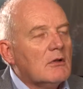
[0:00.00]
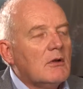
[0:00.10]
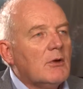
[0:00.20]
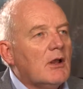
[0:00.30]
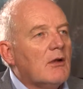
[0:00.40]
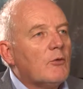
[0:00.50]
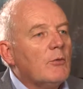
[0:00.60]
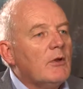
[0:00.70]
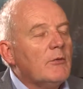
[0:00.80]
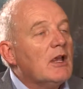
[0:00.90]

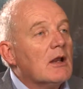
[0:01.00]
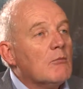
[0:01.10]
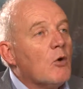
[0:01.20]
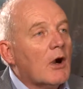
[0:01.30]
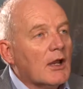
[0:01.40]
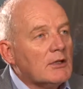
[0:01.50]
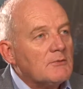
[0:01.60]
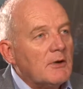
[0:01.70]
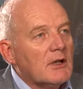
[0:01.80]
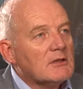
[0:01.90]
When we get a mortgage,
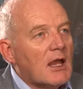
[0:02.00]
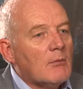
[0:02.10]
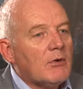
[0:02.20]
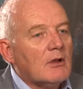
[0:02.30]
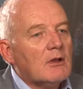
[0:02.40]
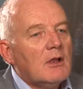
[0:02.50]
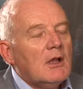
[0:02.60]
for example,